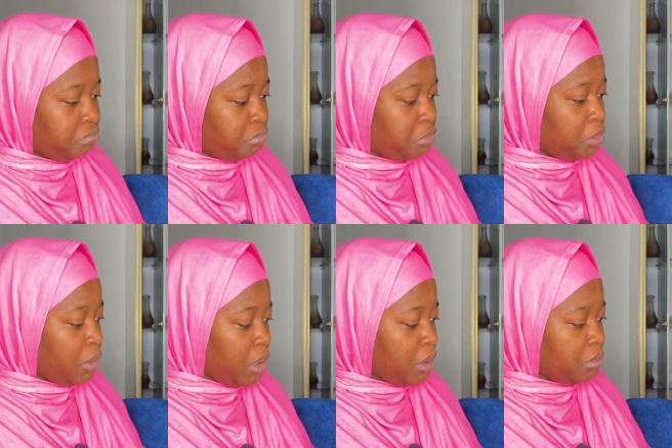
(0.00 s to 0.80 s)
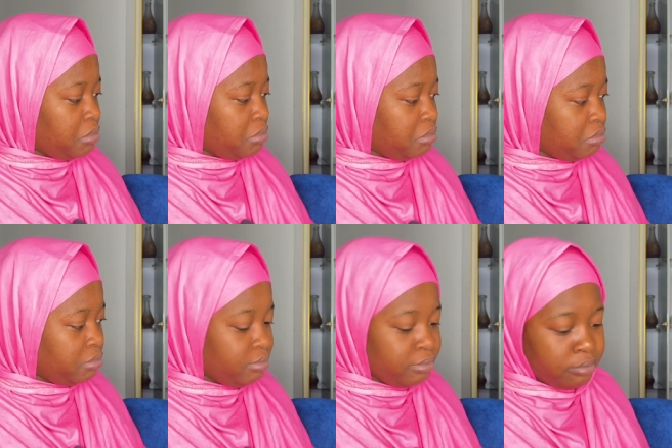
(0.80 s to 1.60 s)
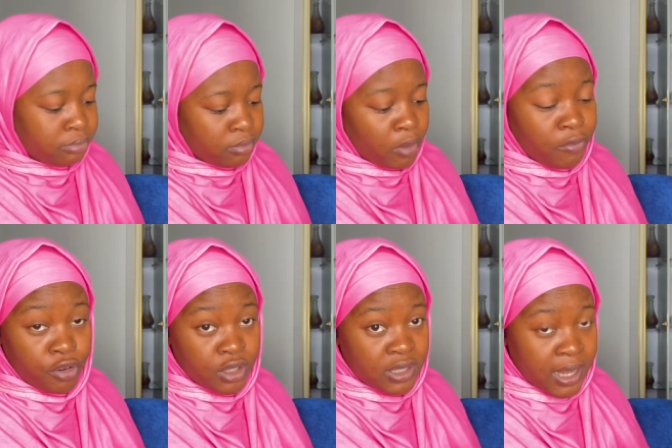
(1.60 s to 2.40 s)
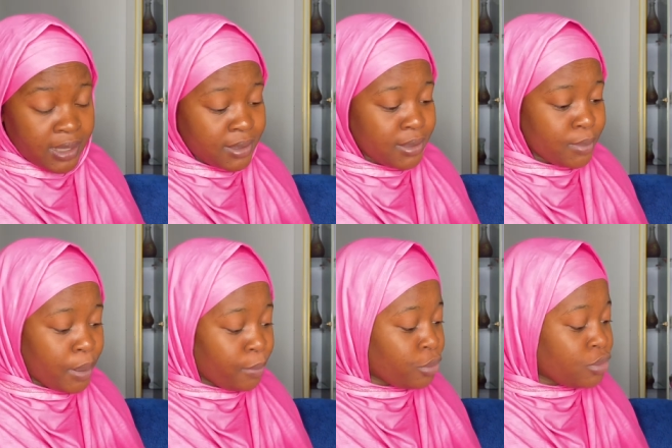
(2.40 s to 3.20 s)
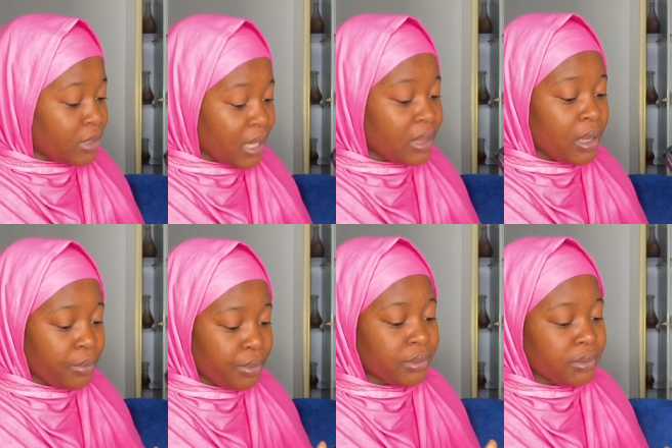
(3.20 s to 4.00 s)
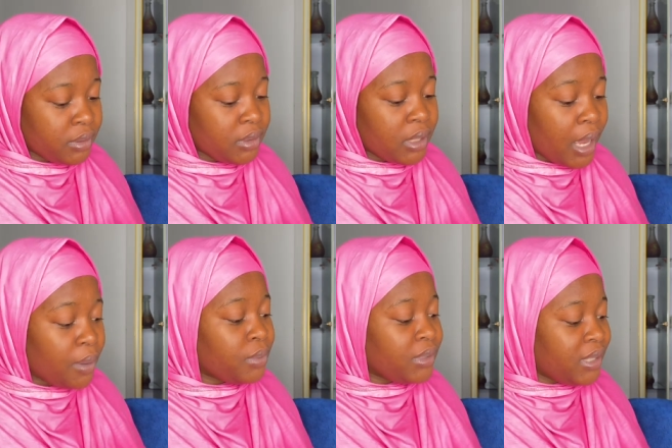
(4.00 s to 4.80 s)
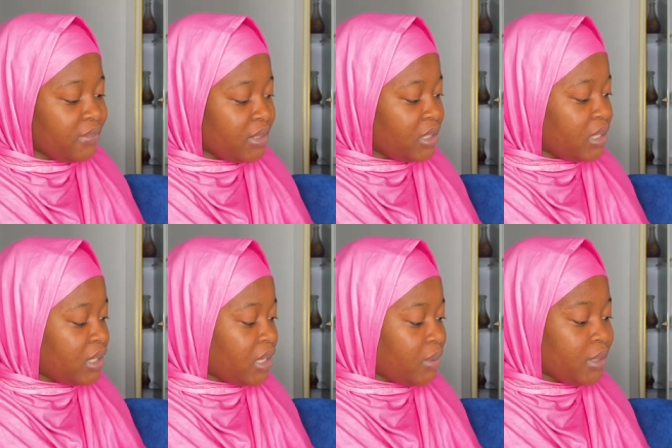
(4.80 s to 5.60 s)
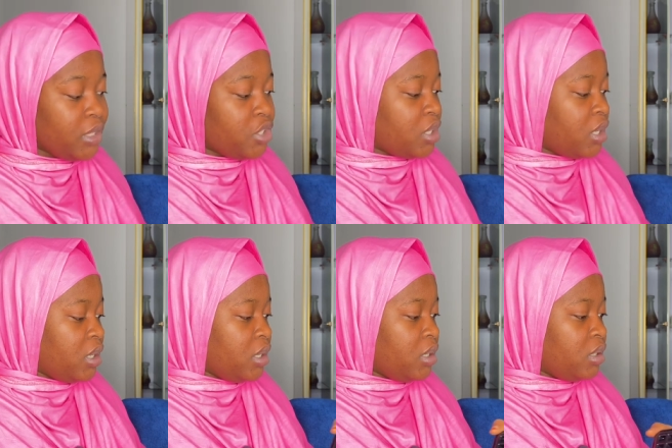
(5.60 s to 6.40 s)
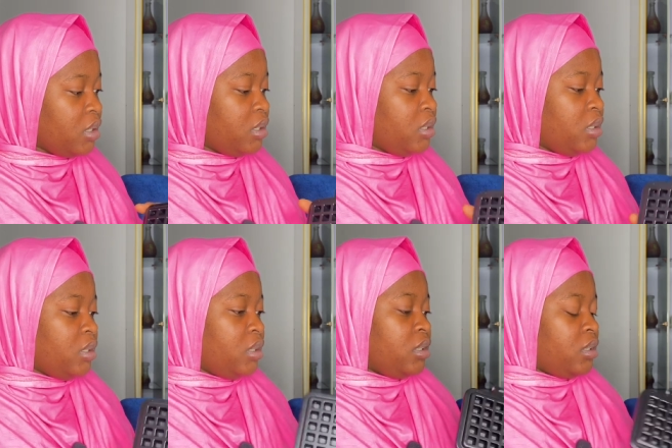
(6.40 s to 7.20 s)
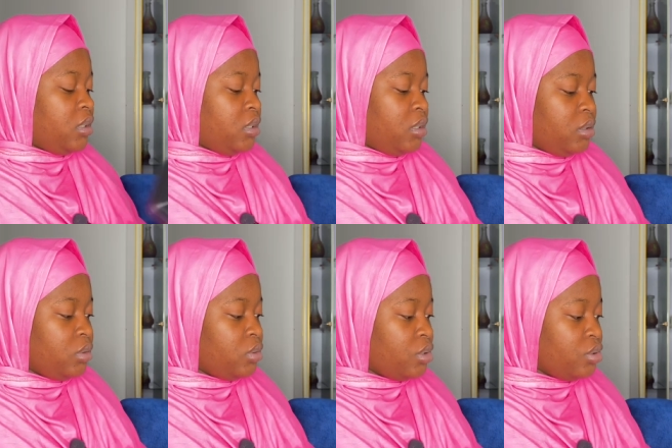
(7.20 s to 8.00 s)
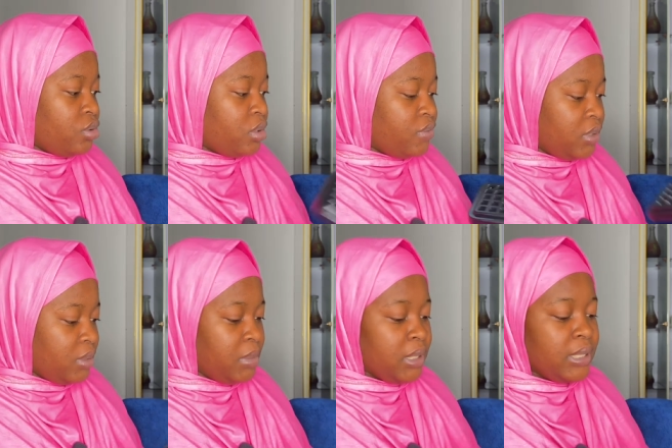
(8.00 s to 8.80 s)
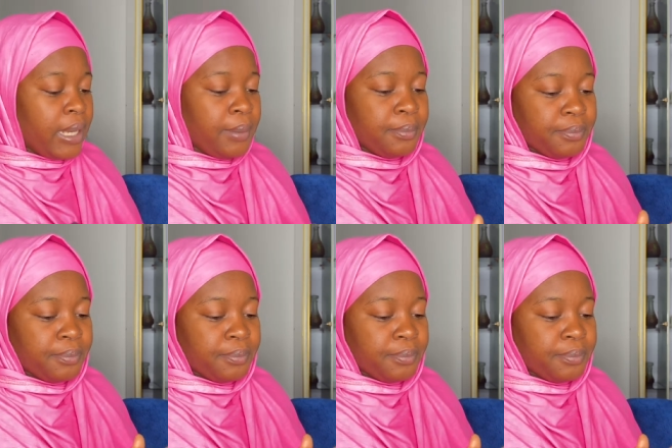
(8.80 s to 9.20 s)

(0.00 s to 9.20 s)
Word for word: it's okay for a start but i'm going to get that one i will definitely get that one inshallah this one is just for the meantime